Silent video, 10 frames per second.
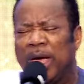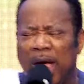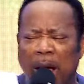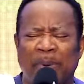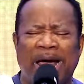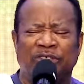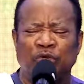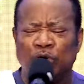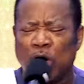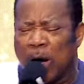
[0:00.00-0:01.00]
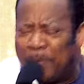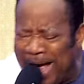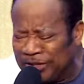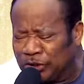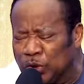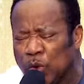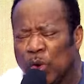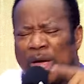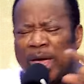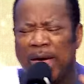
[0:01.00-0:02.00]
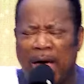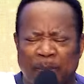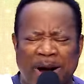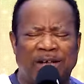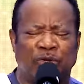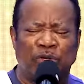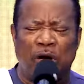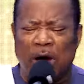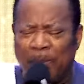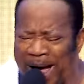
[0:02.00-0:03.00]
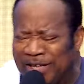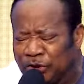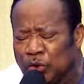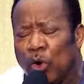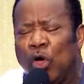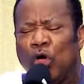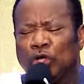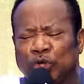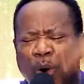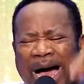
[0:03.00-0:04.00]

A breakthrough to your pass through. A breakthrough to your pass through. You